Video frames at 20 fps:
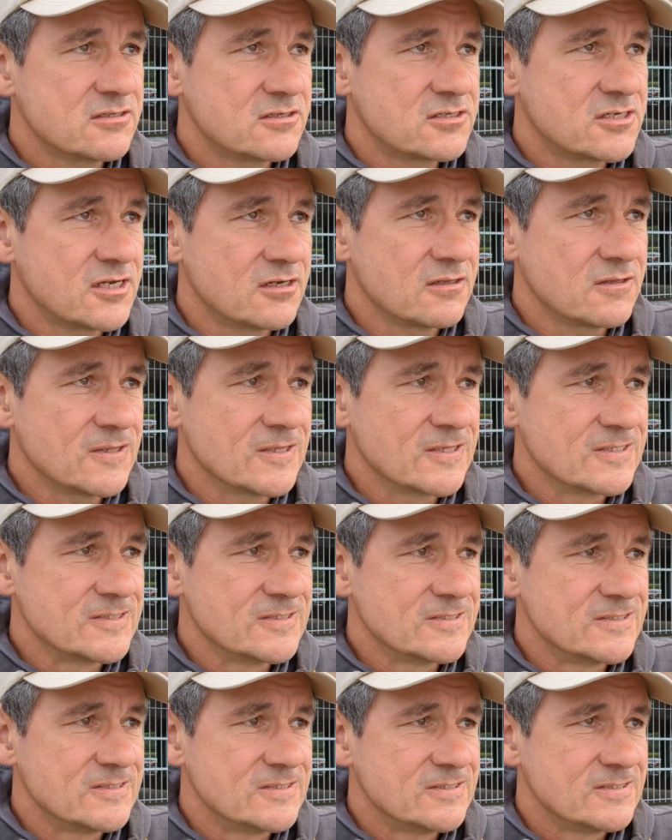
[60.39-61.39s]
the channel.
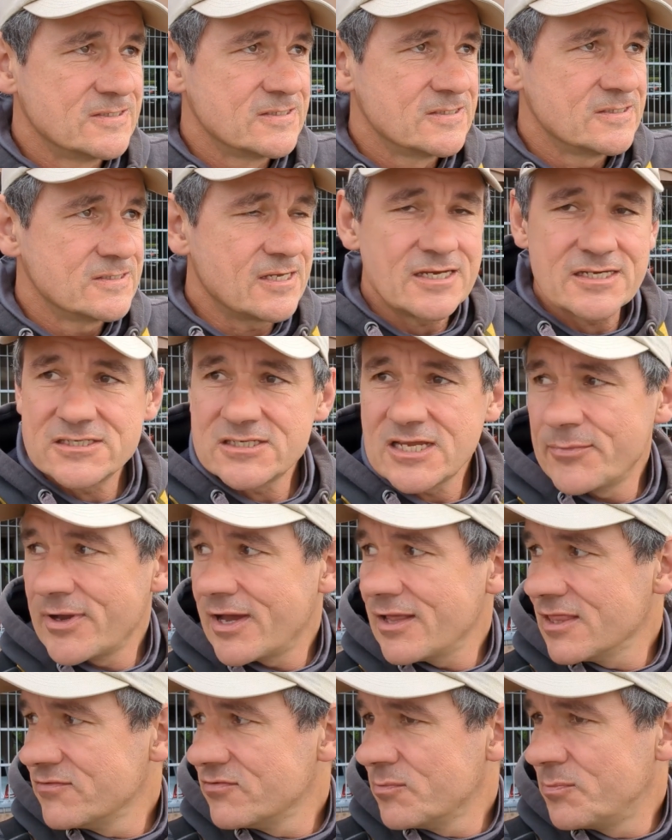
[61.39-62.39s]
Yes, I'm
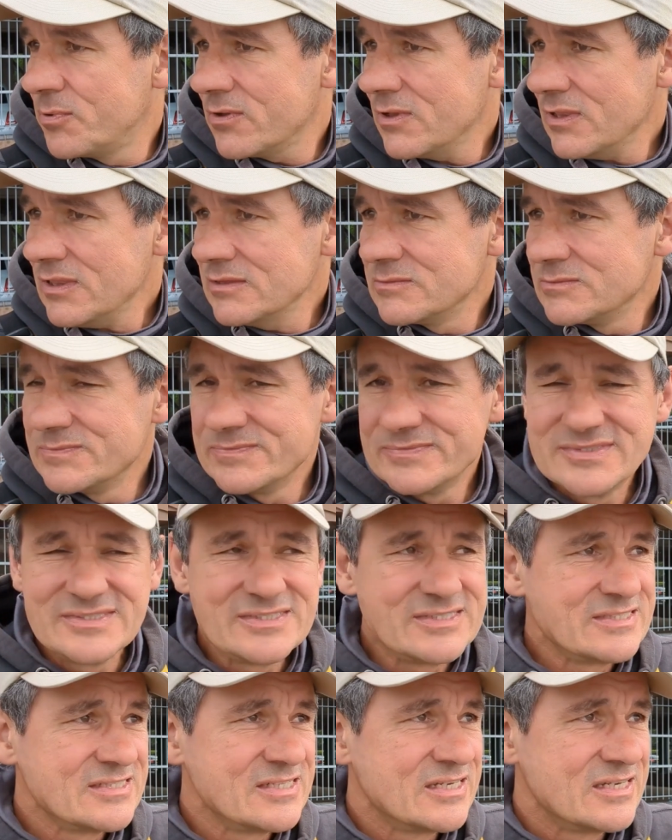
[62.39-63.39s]
at Liverpool.
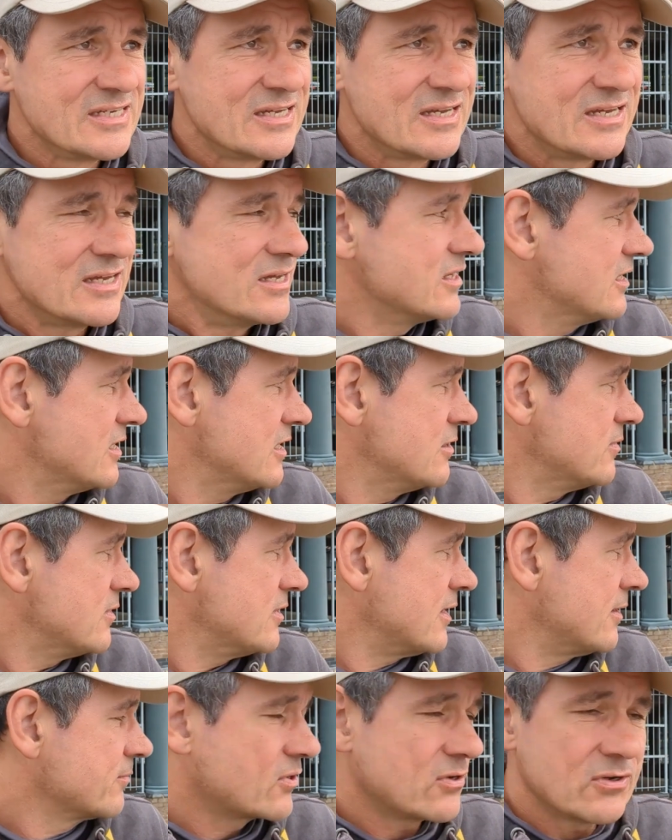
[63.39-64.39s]

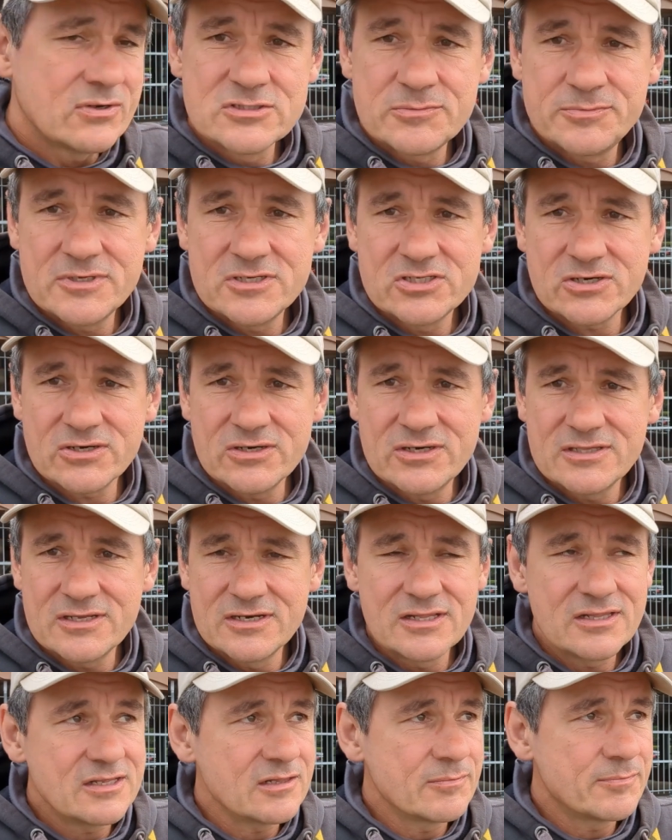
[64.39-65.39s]
I'm going to be joined
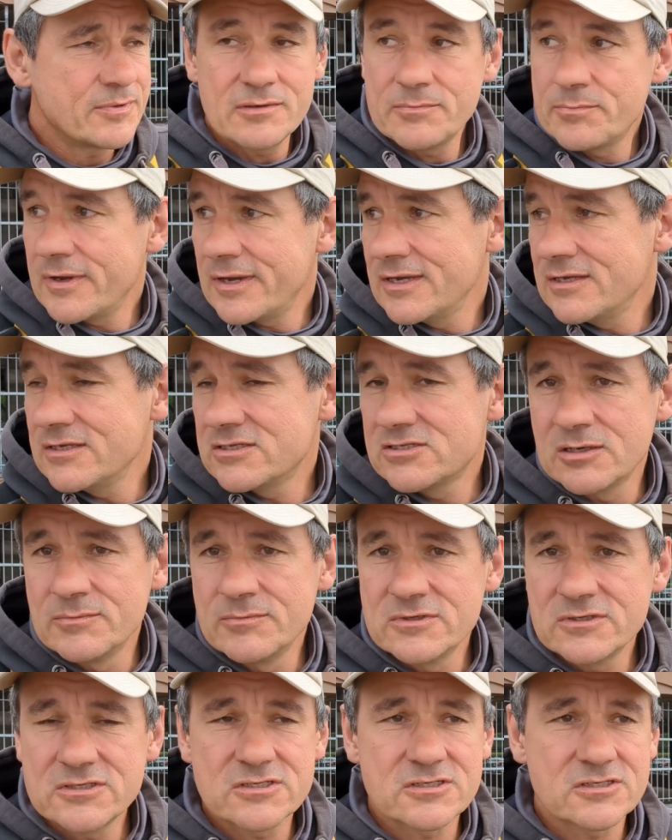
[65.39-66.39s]
in a little bit by
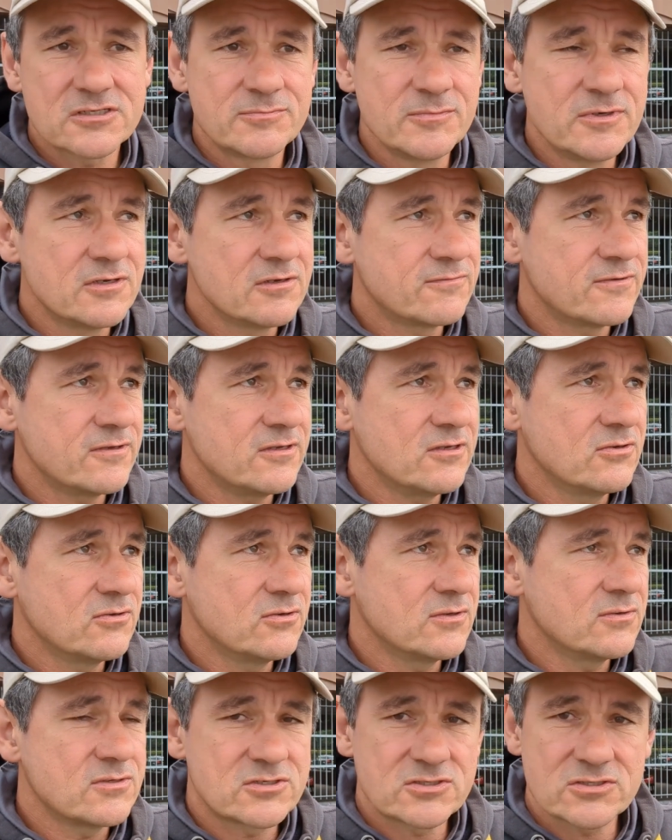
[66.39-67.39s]
Thomas Murphy, who
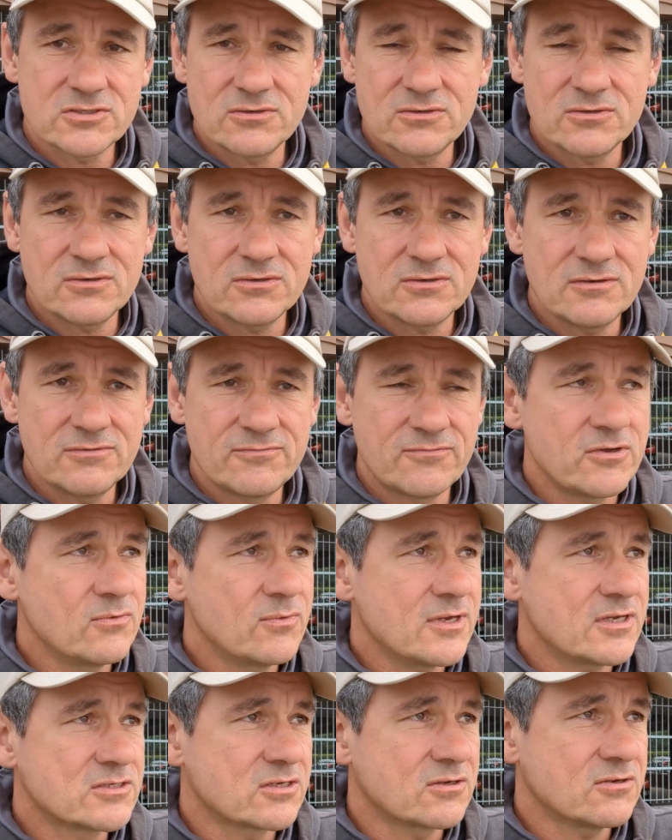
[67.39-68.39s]
you saw a few
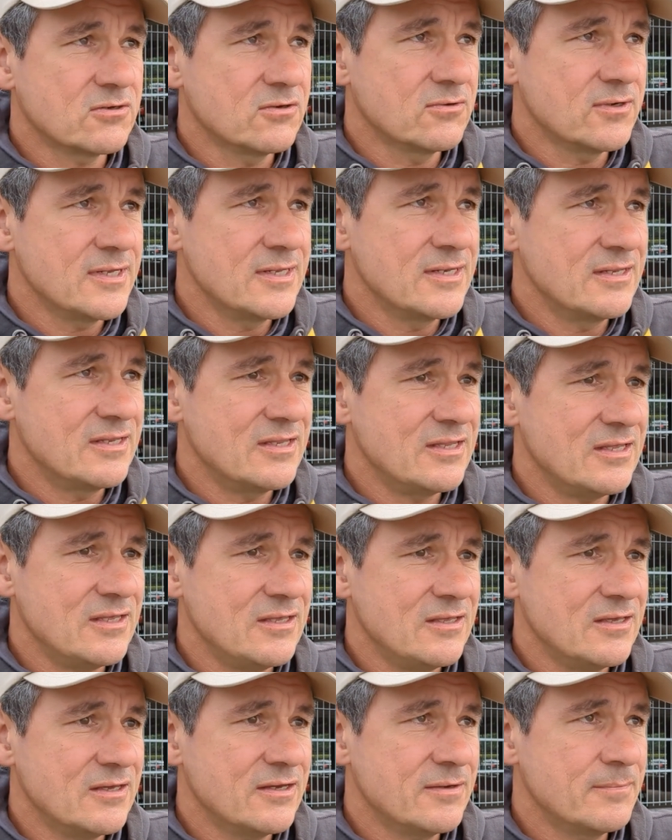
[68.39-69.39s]
weeks ago in
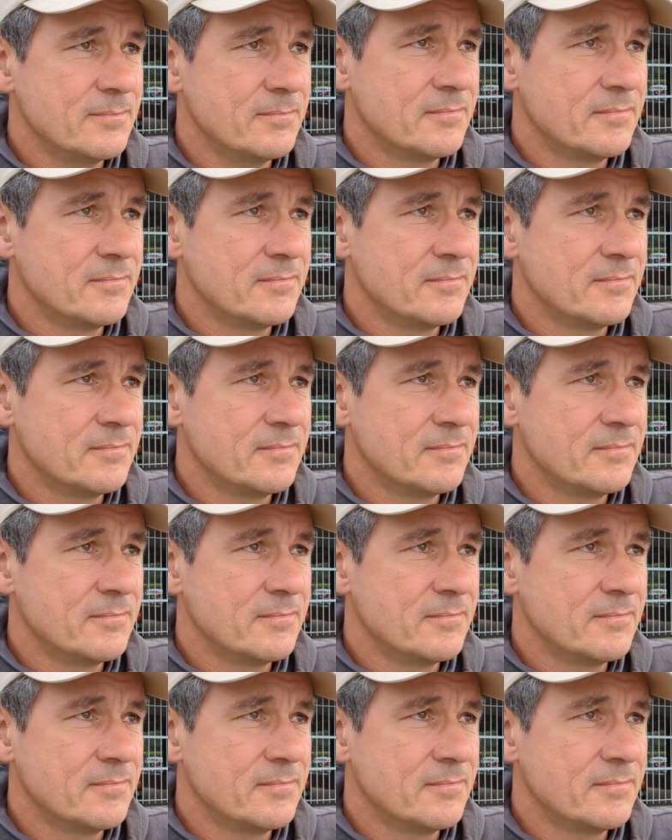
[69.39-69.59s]
the